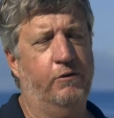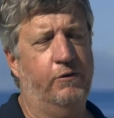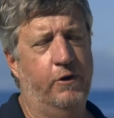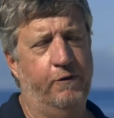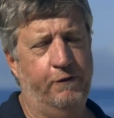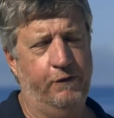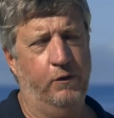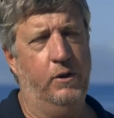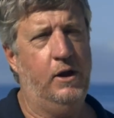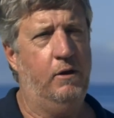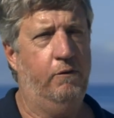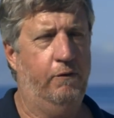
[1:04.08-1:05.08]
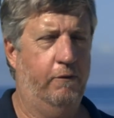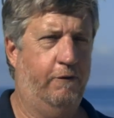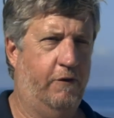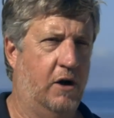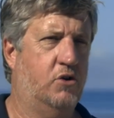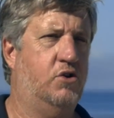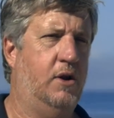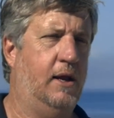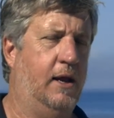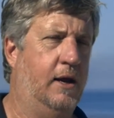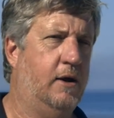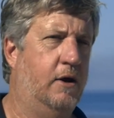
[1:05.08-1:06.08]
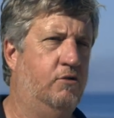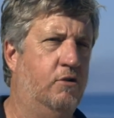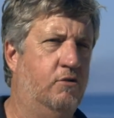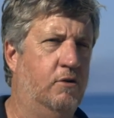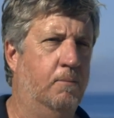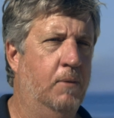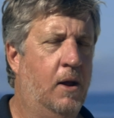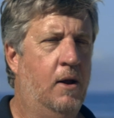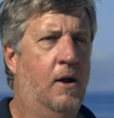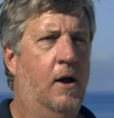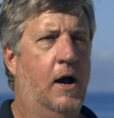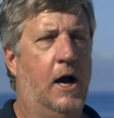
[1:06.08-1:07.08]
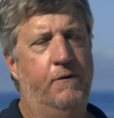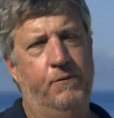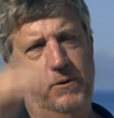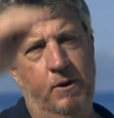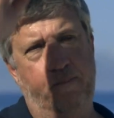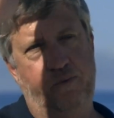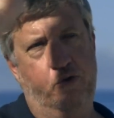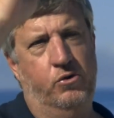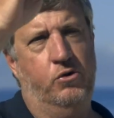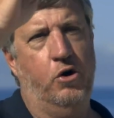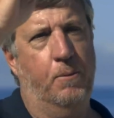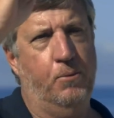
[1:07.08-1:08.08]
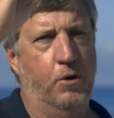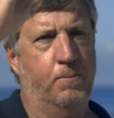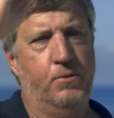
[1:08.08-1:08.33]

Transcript: of a fully functioning ecosystem uh, from the top order